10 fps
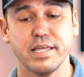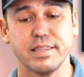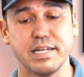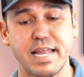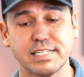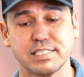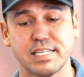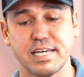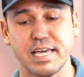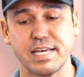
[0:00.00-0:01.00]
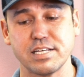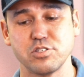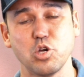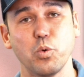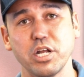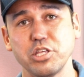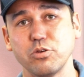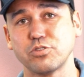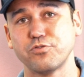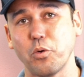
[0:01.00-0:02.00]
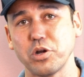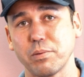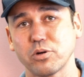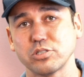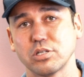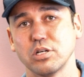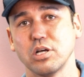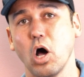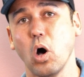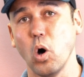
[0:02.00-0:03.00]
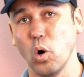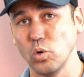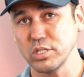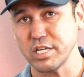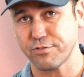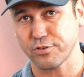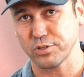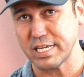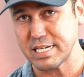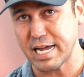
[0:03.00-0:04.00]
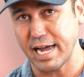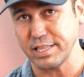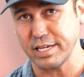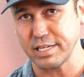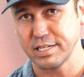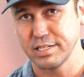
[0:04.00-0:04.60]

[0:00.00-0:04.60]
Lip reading: The next thing is you wanna use phone numbers only for lead dialing.